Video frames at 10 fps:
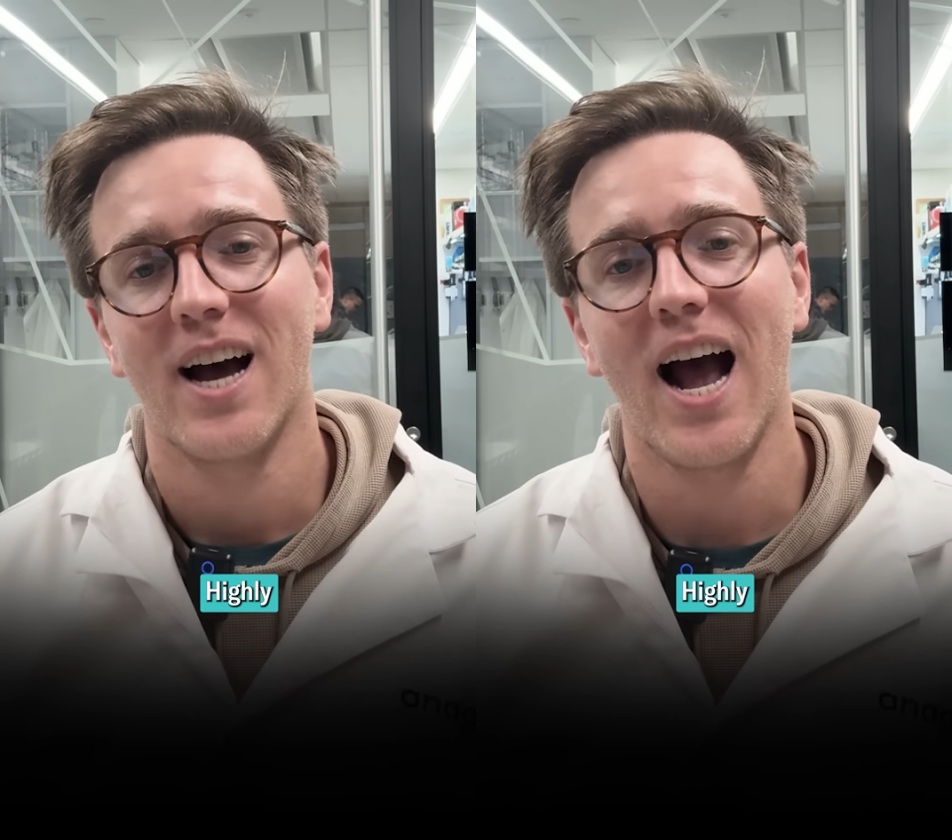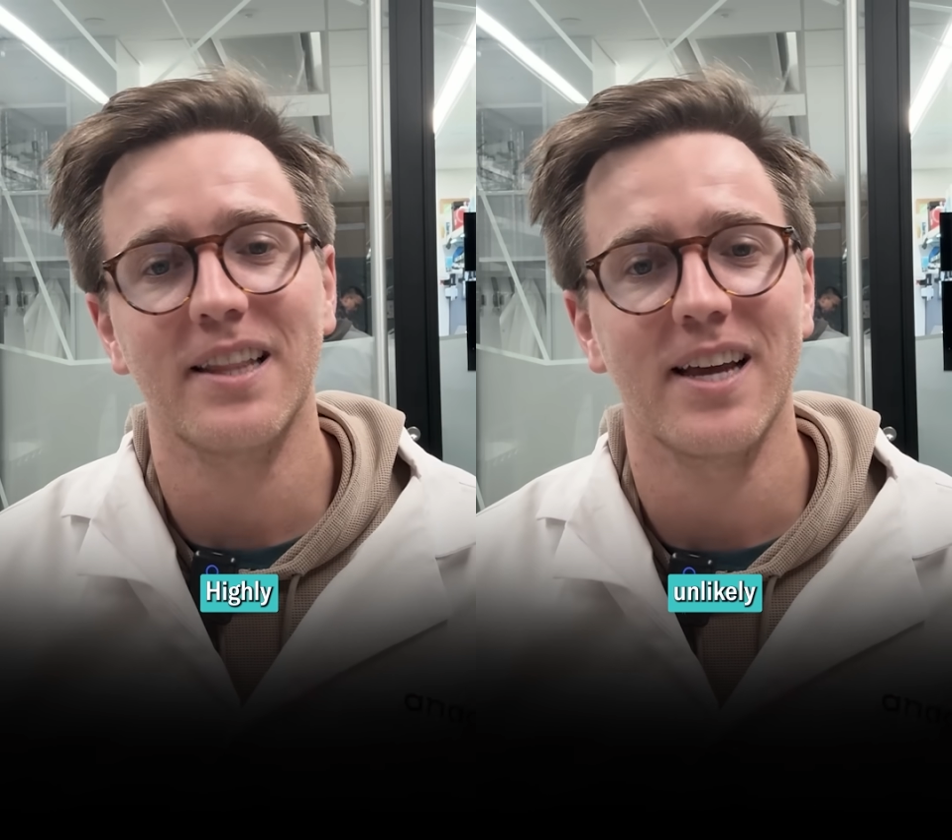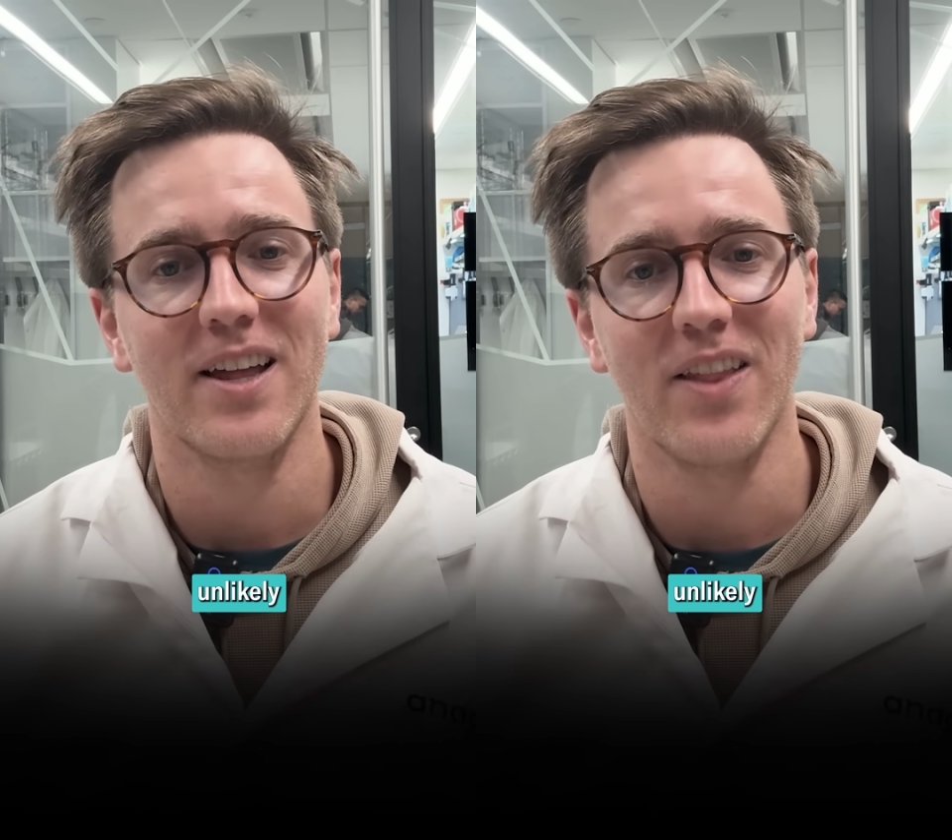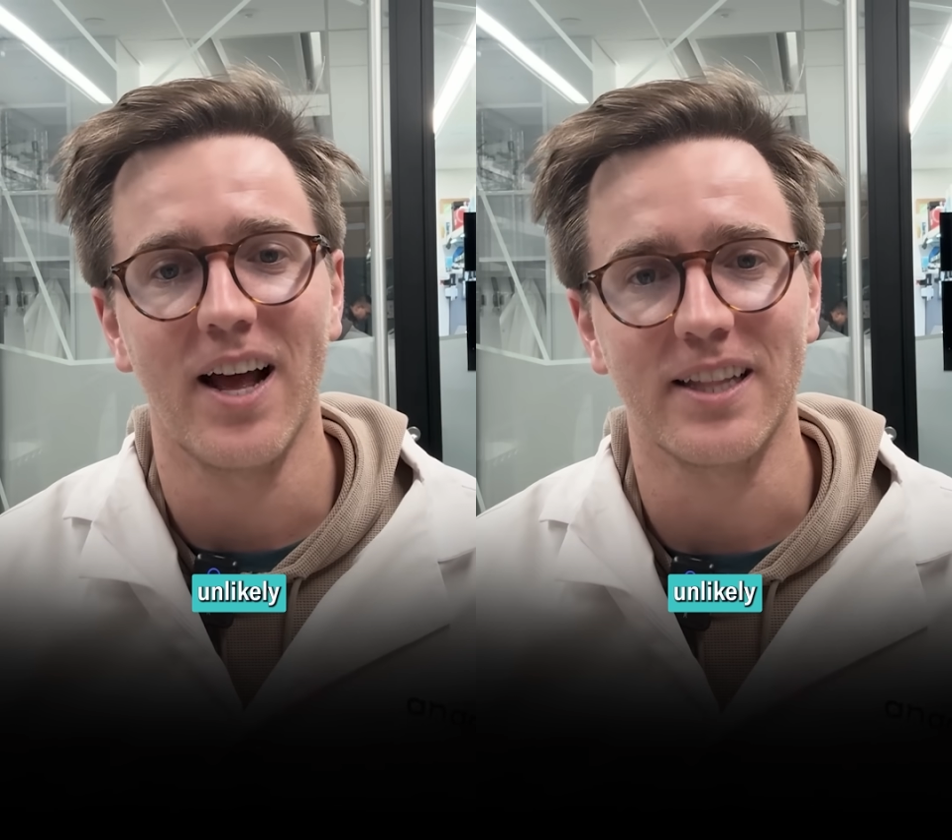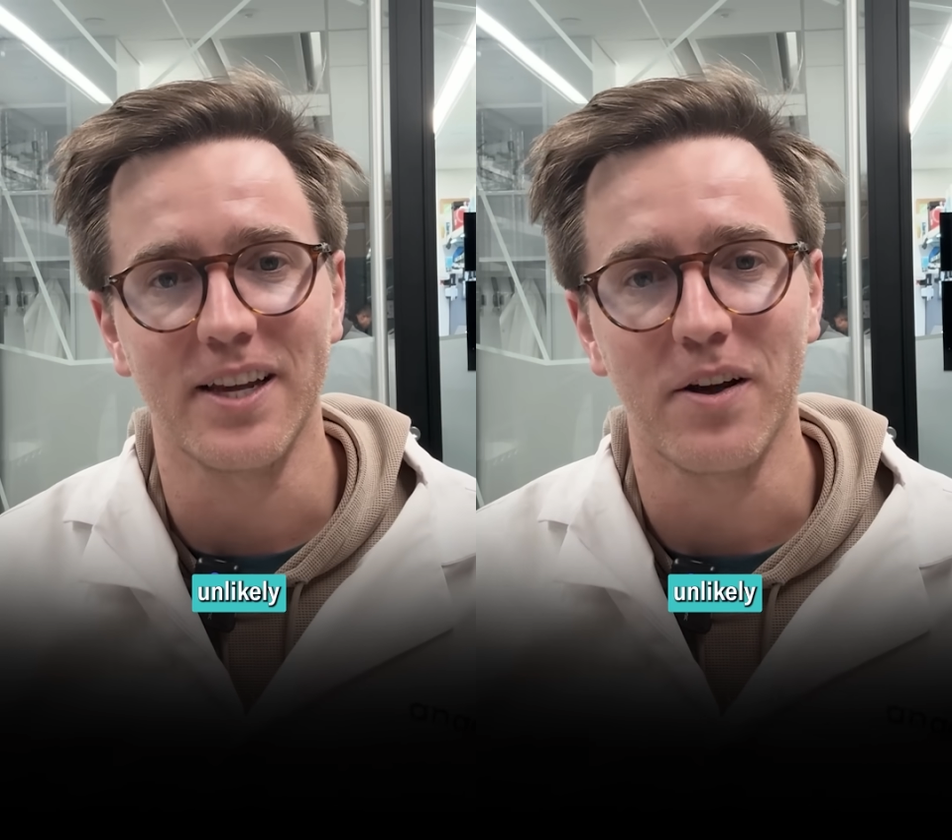Highly
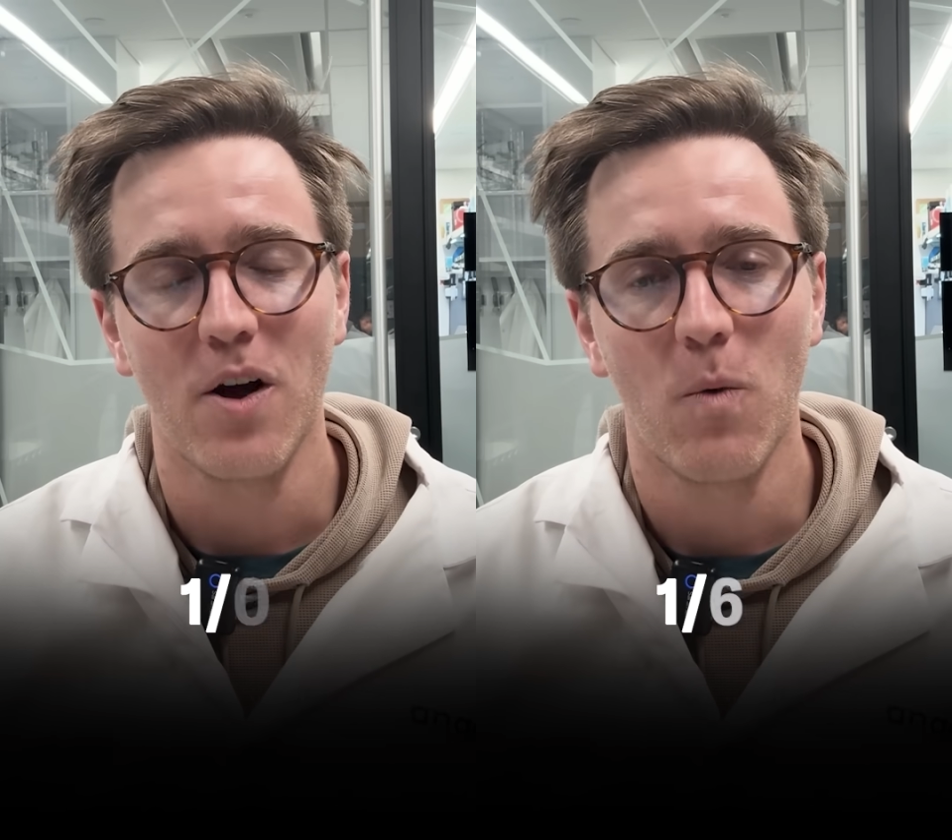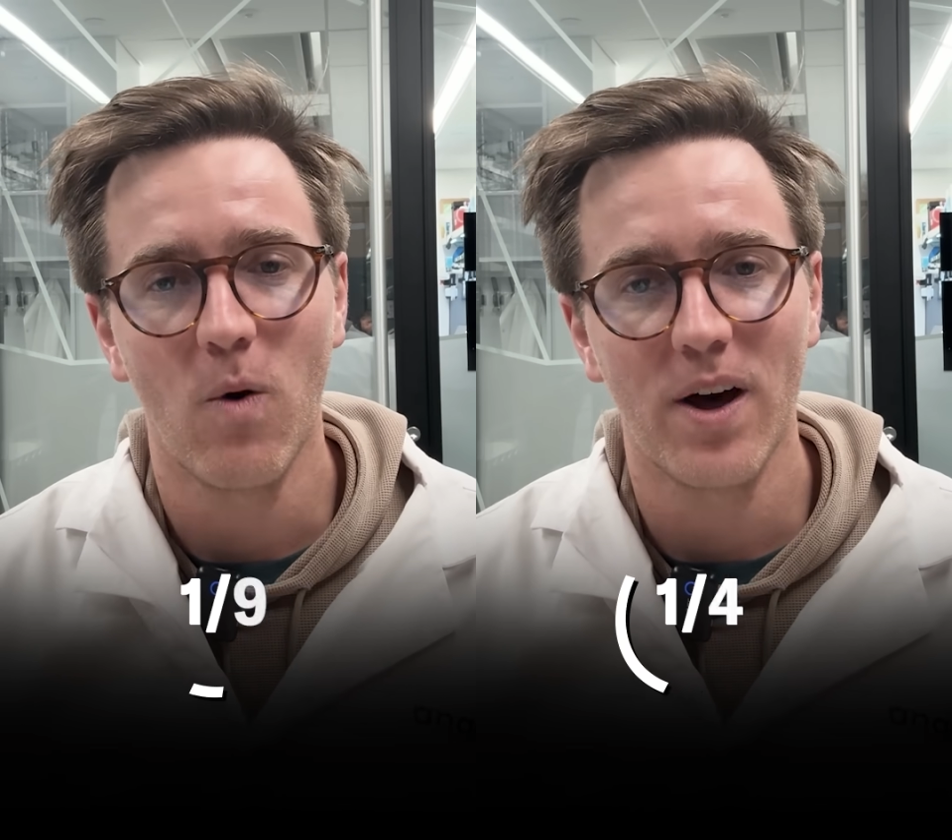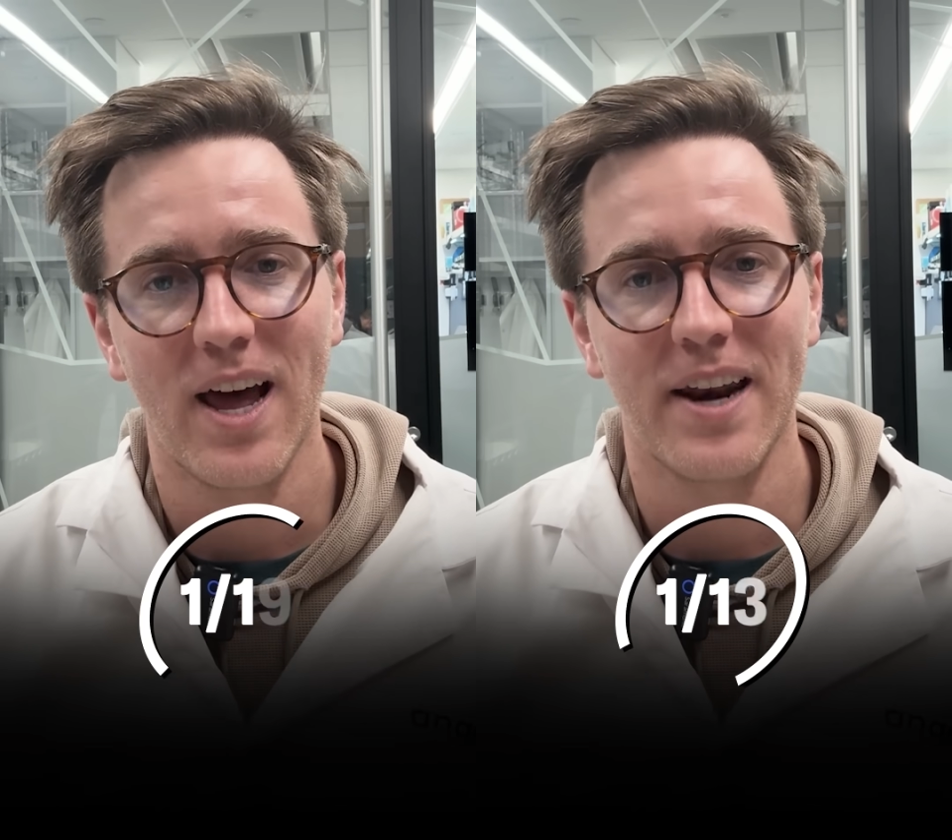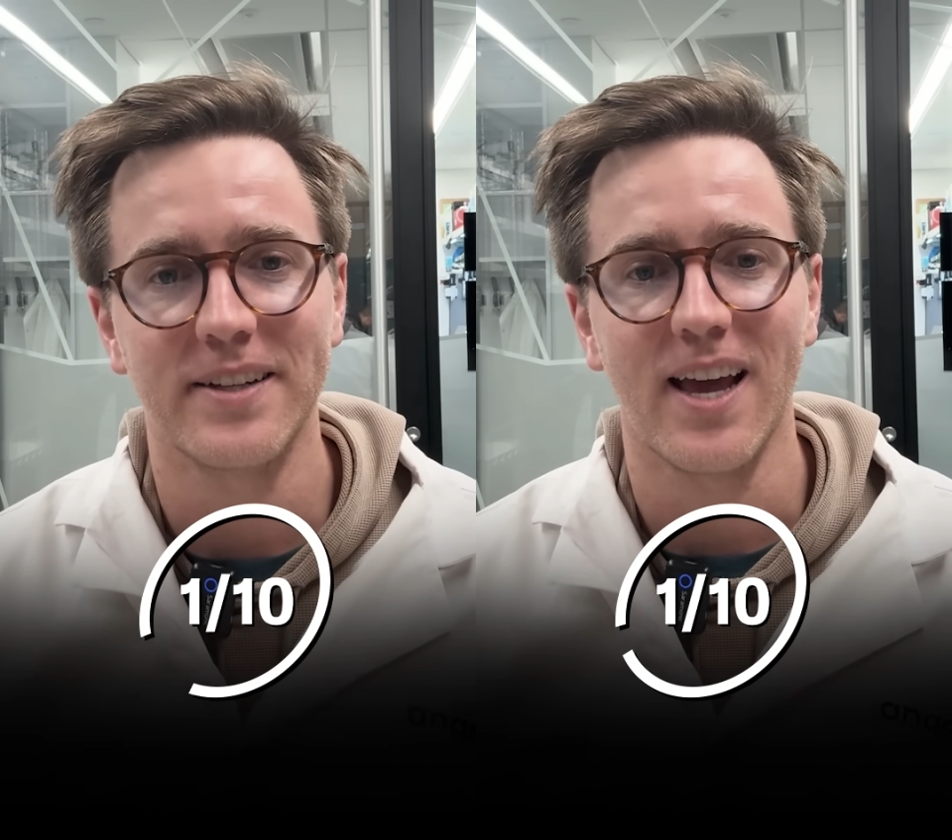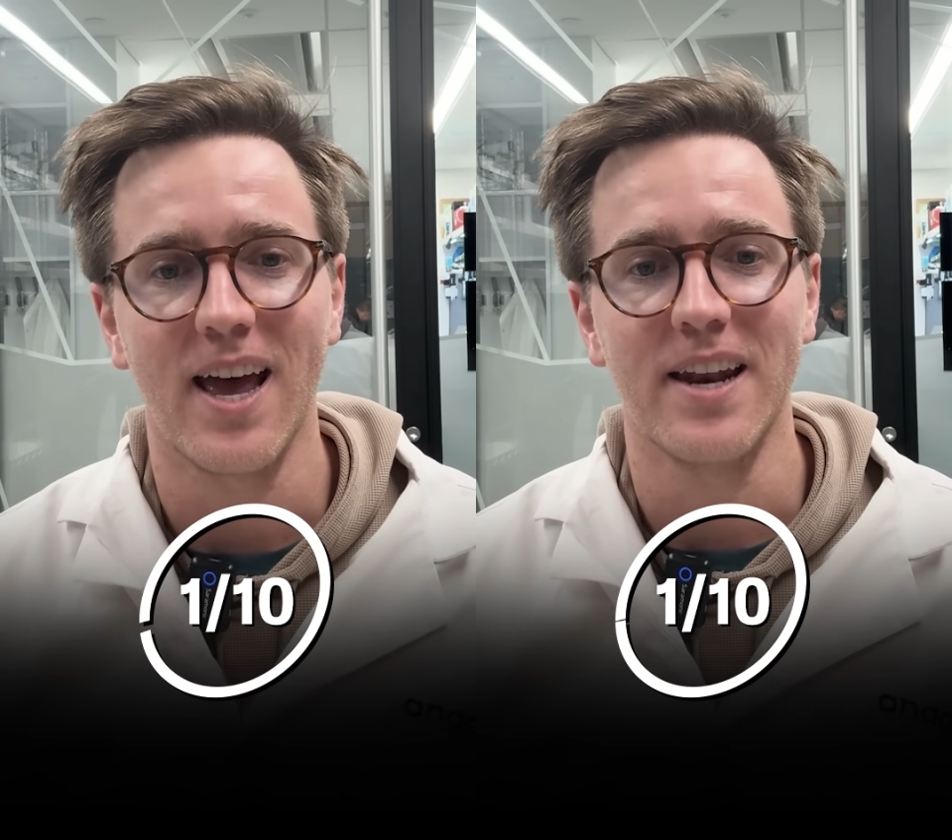unlikely, one out
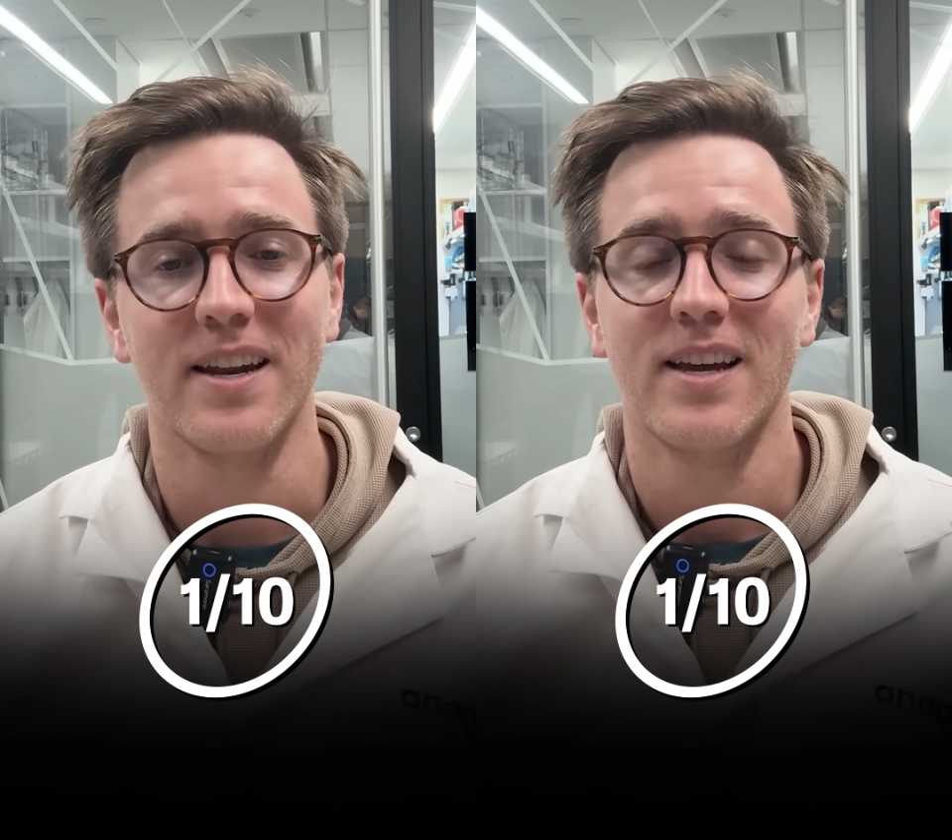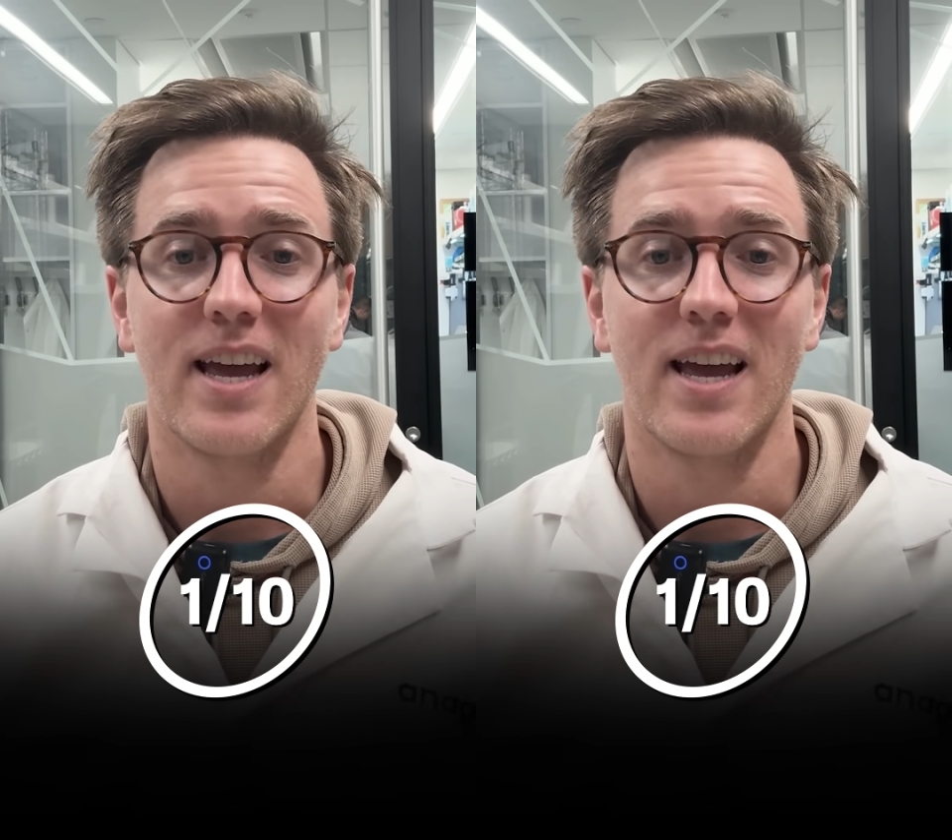of 10.